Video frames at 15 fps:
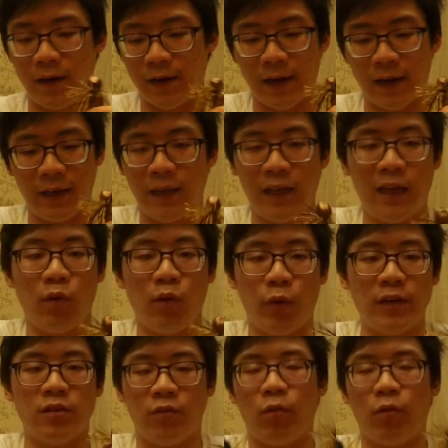And I can't
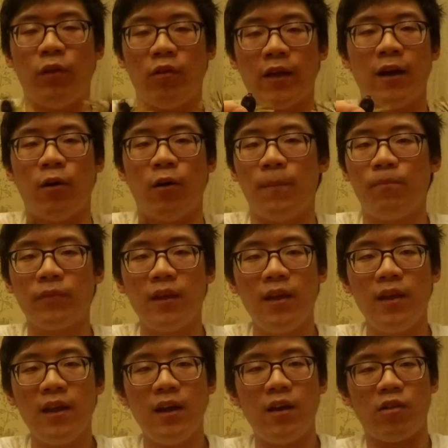wait to throw these out.
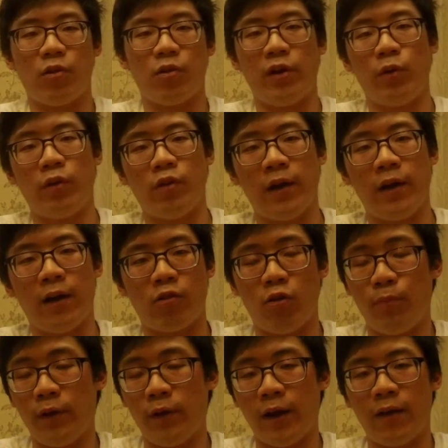So anyways, you guys,
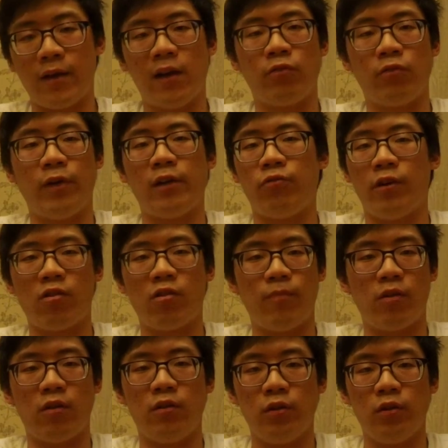hope you guys had a great
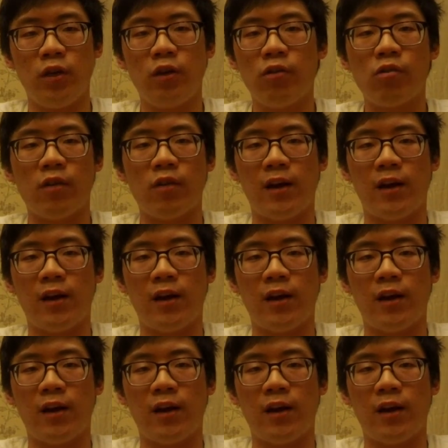Christmas and New Year's.